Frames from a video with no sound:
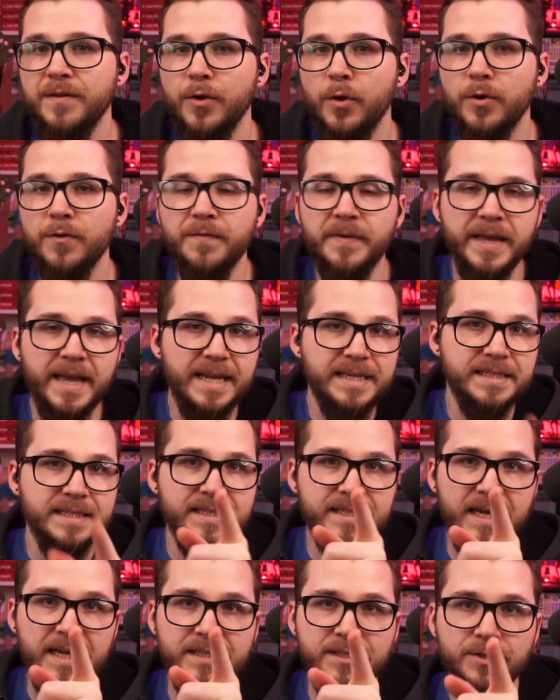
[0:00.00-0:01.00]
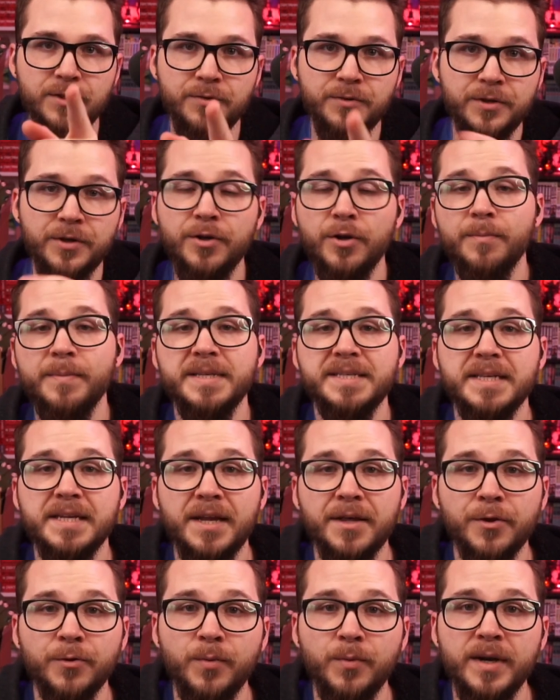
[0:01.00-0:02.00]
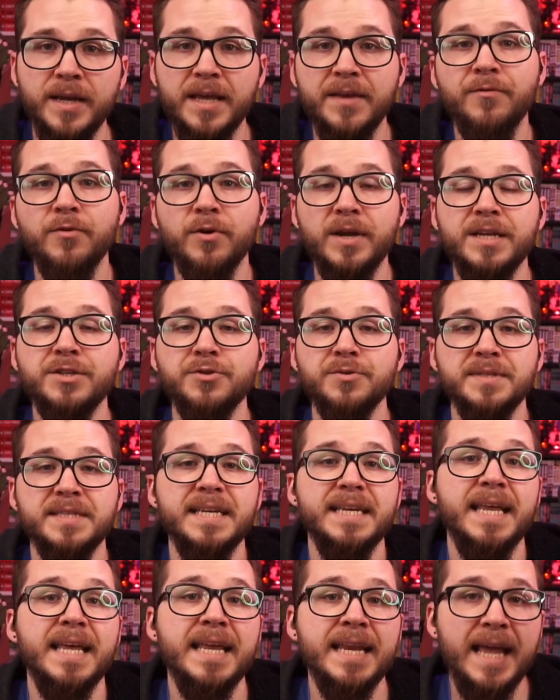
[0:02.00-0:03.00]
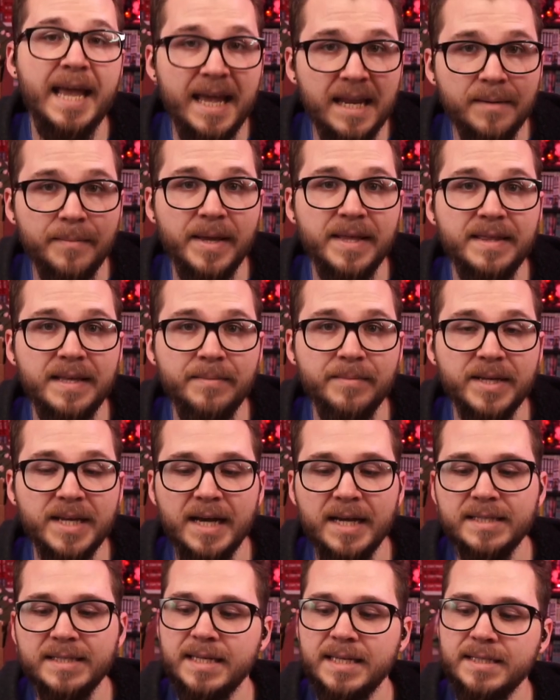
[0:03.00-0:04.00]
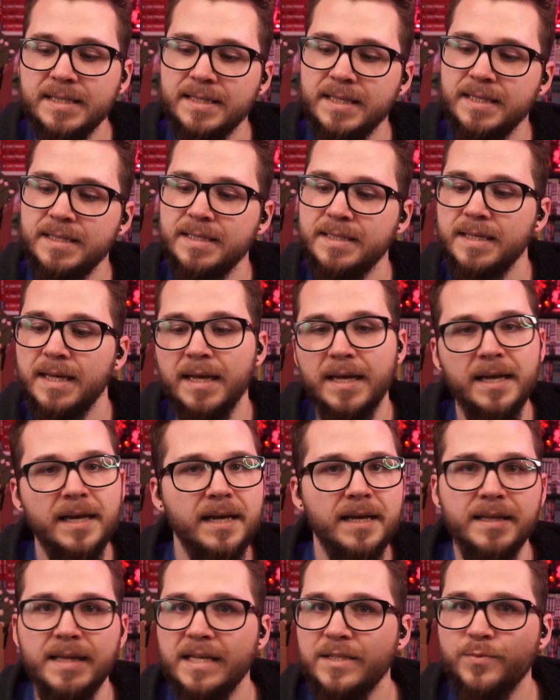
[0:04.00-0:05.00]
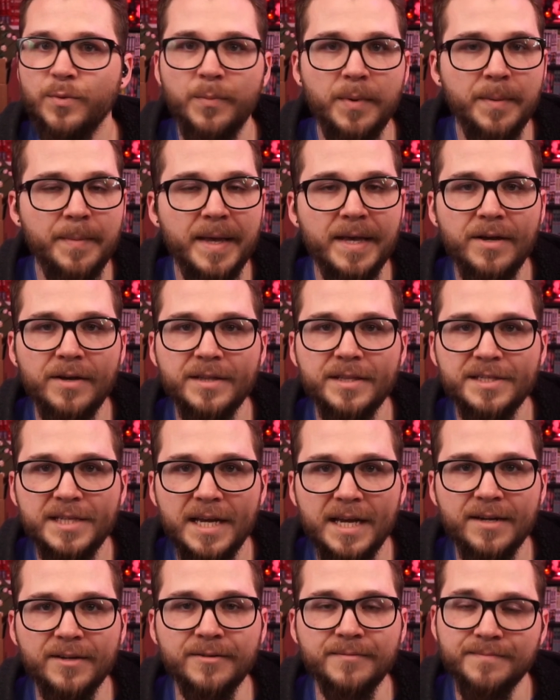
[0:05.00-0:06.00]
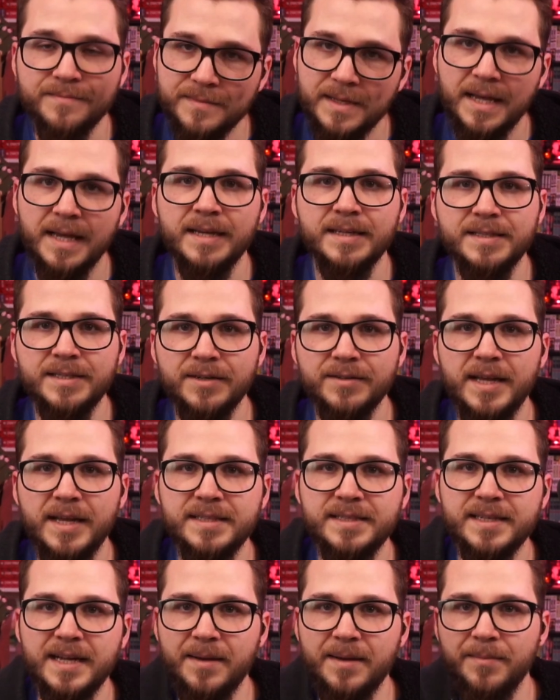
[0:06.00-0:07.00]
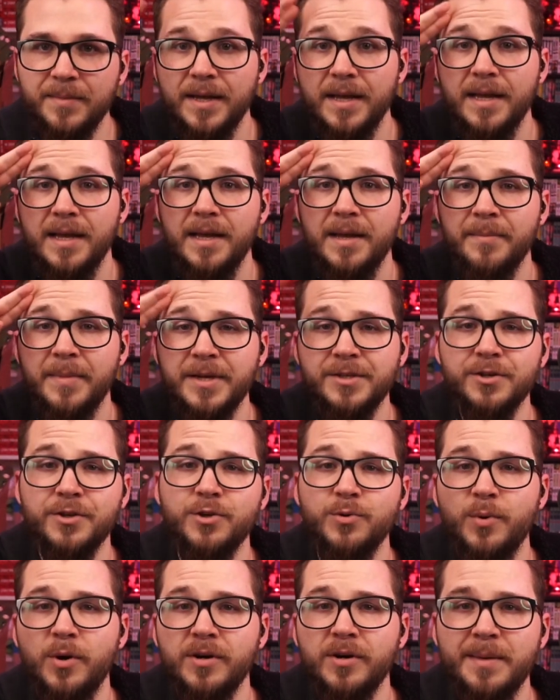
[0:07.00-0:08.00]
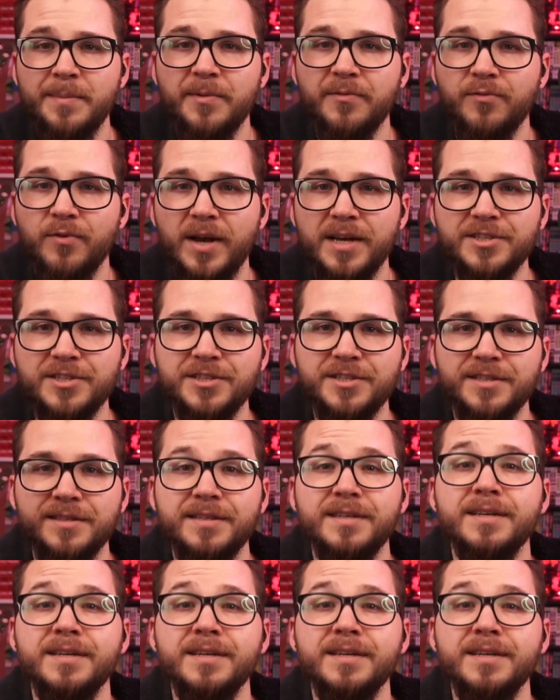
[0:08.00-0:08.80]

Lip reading: notifications on so you don't miss another one if you're interested in anime-themed content, since that's what we make on the channel. And until next time, make sure you all keep it fresh.